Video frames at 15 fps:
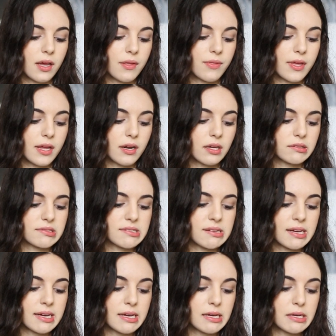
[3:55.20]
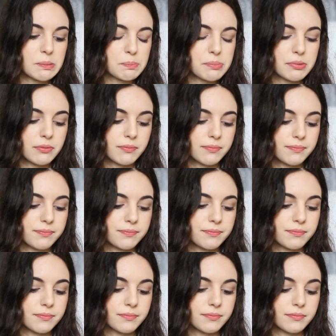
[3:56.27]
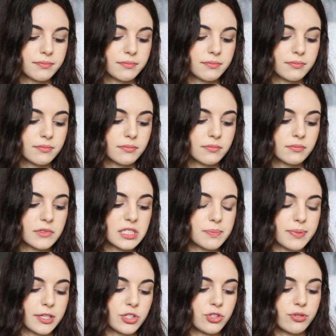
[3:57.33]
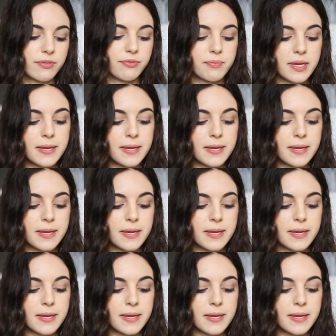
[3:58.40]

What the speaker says: And then I'll tap this picture of